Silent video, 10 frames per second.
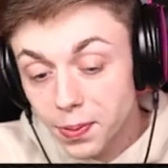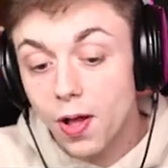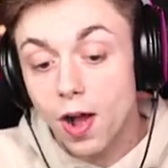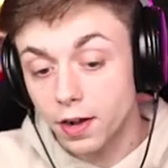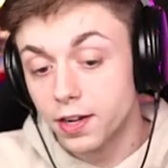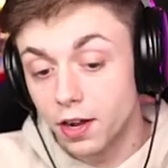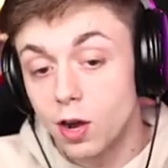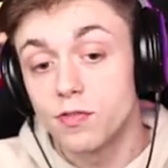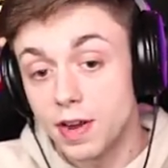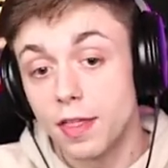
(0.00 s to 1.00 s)
block
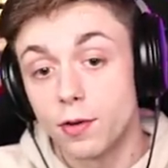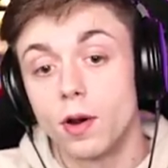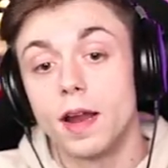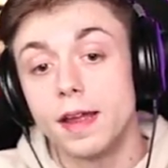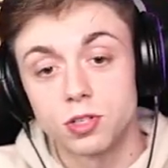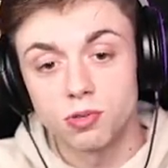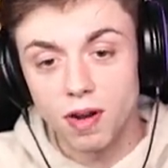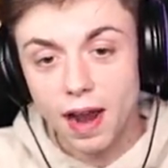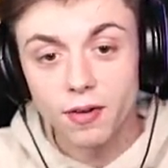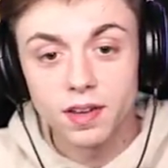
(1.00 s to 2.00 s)
of netherite
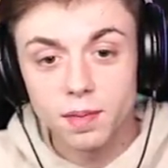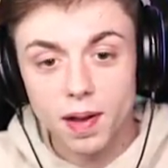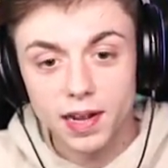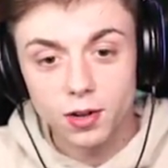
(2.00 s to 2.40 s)
surrounded by